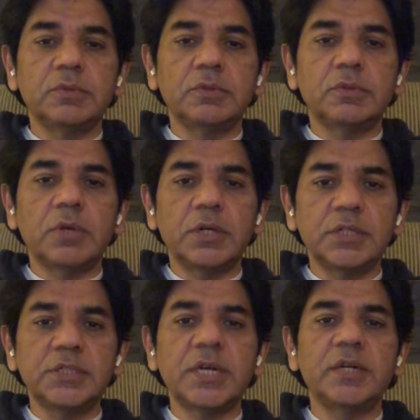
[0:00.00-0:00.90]
to
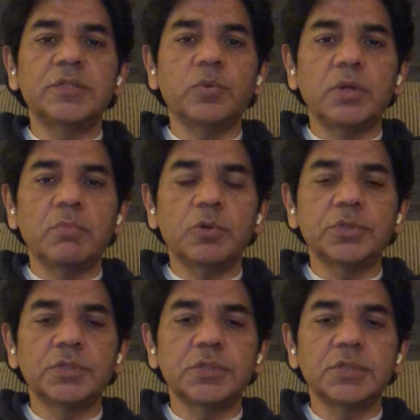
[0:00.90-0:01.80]
understand his own
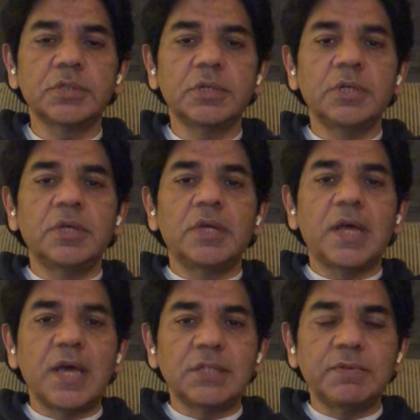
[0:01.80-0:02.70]
emotions
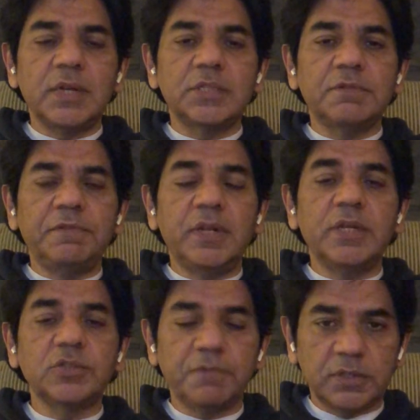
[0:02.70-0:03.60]
as well as the
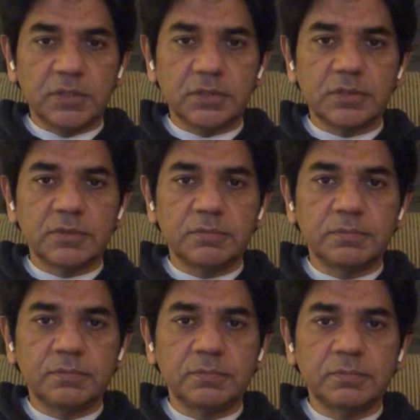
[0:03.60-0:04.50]
feelings of others.
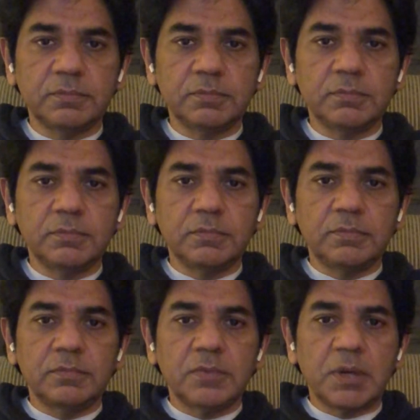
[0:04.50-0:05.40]

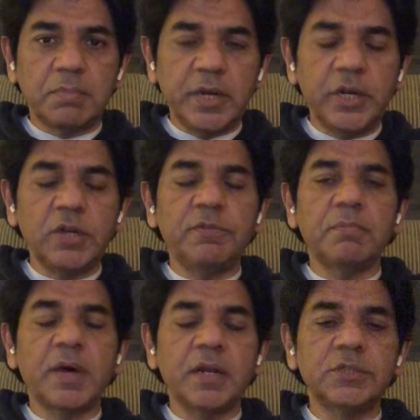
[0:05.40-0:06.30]
Ability of a
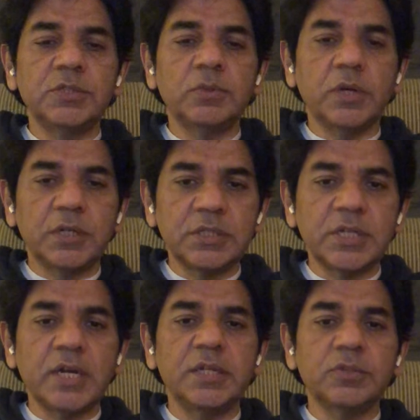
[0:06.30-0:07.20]
manager to
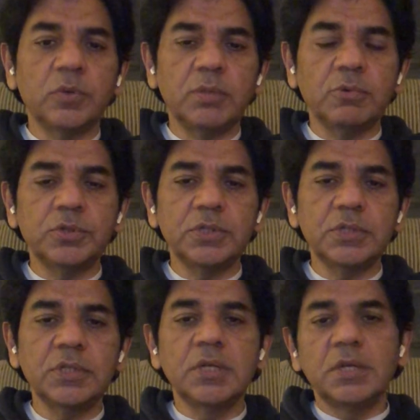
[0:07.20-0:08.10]
understand his own
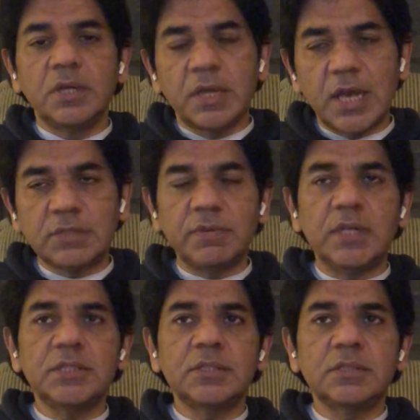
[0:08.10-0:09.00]
emotions as well
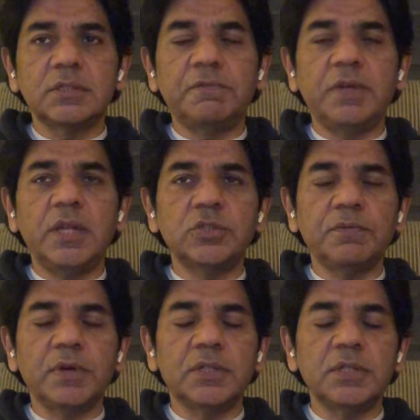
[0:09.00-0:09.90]
as the feelings
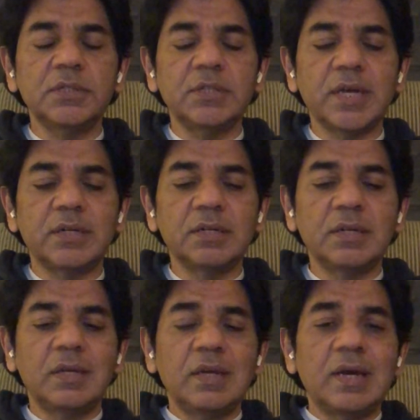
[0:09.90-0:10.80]
of others, and
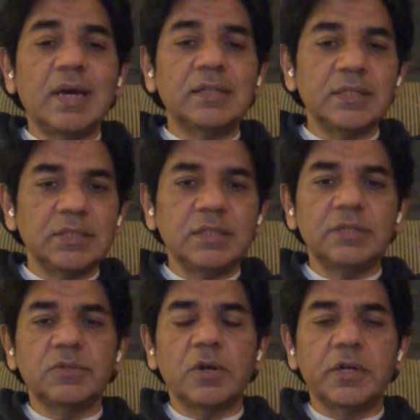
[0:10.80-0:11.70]
others in
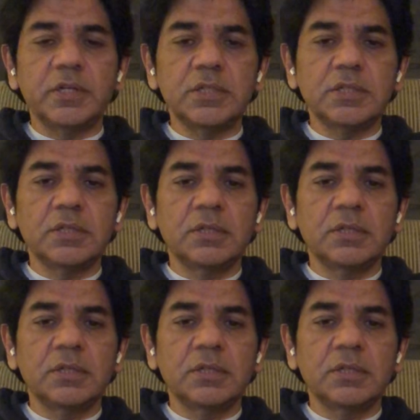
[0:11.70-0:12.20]
this context,